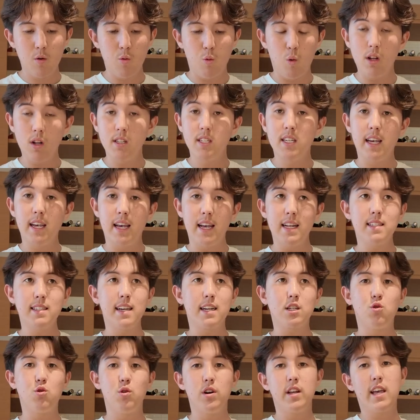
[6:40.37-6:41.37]
once he hits
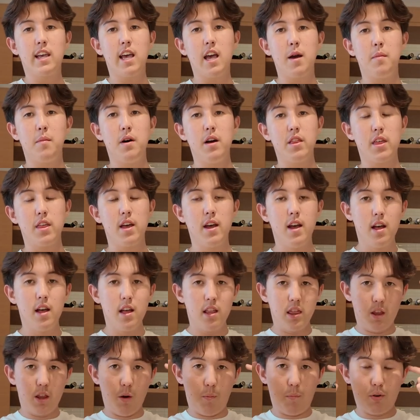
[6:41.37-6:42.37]
like 20K a month,
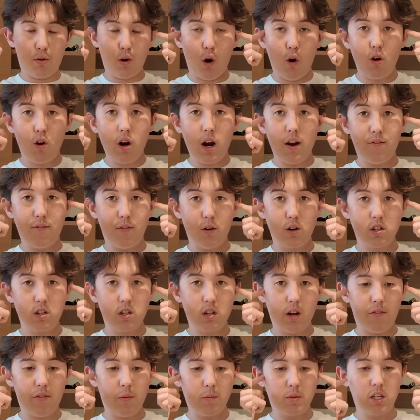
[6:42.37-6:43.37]
the program
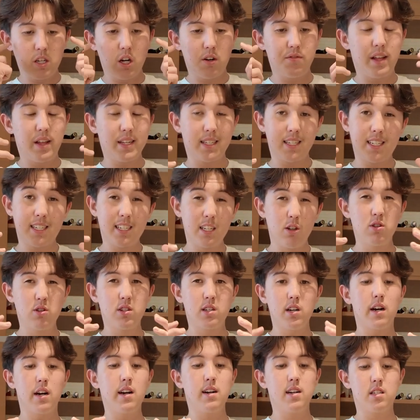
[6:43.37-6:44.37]
version of himself that's still
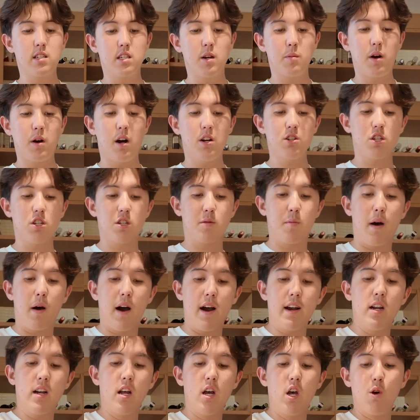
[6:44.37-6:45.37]
stuck in his subconscious
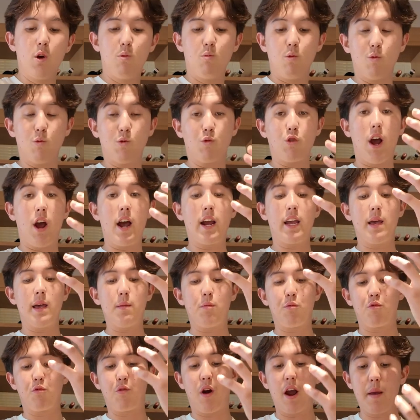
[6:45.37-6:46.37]
mind will drag
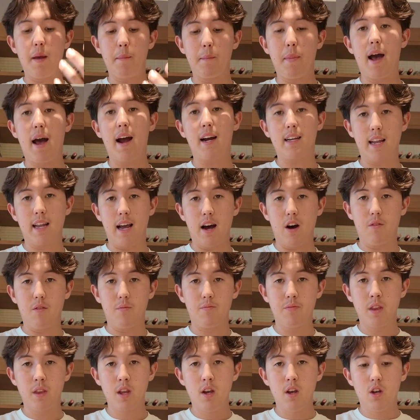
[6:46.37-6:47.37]
him right back down.
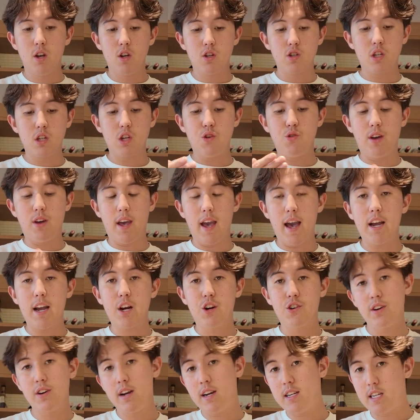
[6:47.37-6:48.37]
So you can't
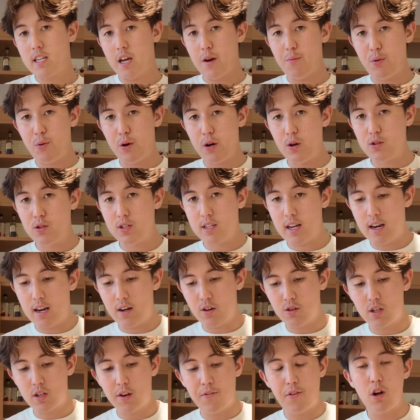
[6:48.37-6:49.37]
create 10.0
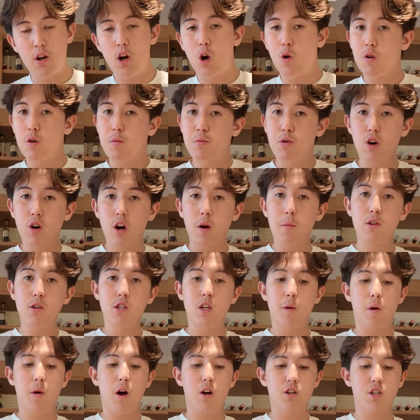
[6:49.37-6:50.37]
standards if you don't reprogram your
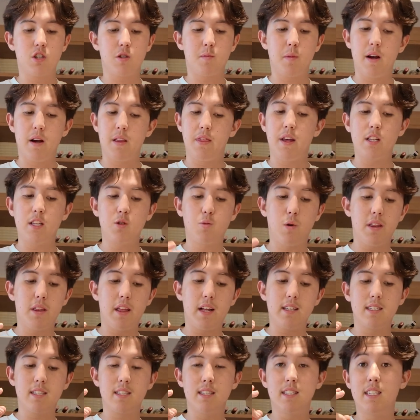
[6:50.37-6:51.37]
subconscious mind. That's why
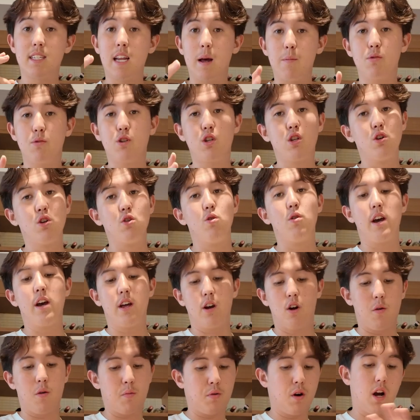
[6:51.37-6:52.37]
that's step 2
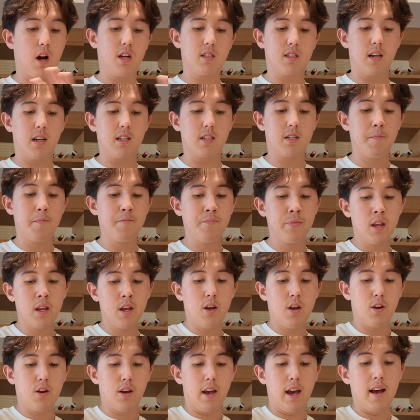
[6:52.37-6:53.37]
in our process.
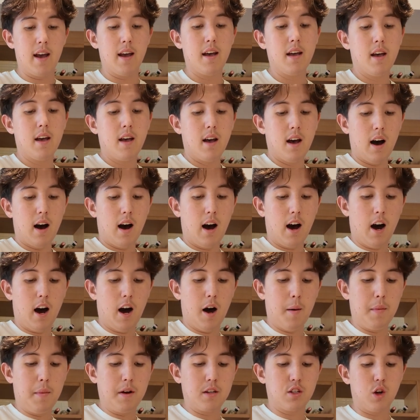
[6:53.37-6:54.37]
Okay.
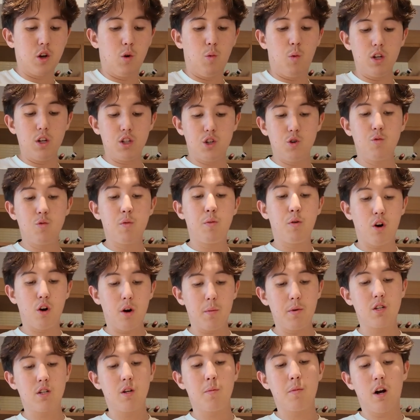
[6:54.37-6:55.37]
So once you
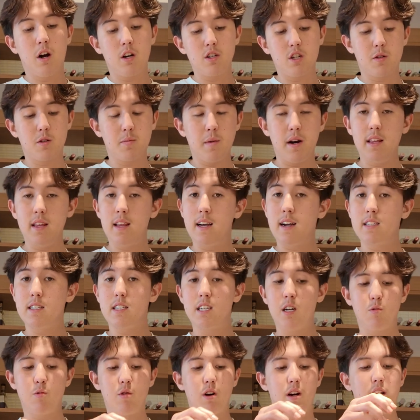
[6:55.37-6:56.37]
reprogram your subconscious mind, like I
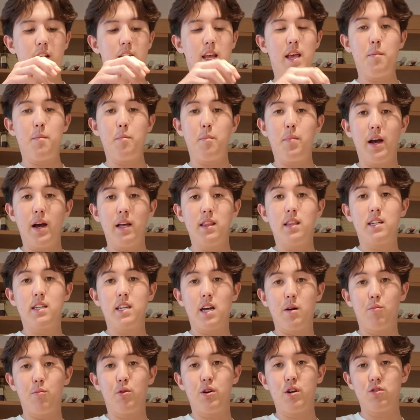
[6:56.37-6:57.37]
said, we're going to embed the
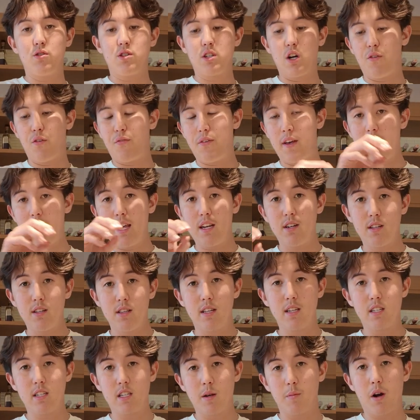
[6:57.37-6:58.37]
10.0 self into
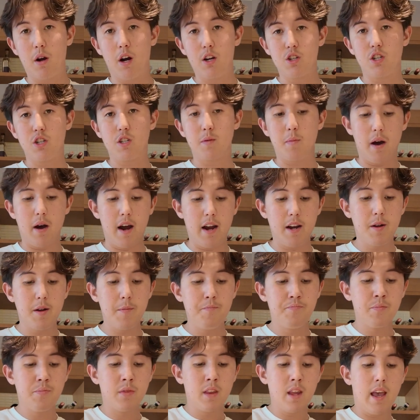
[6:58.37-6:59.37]
this subconscious mind.
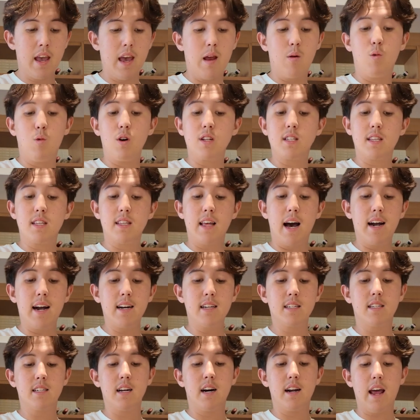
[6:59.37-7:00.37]
And once that
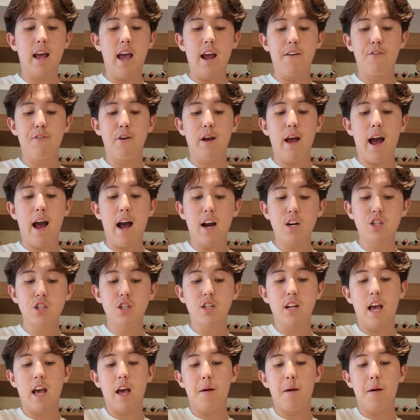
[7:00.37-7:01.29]
is done, every action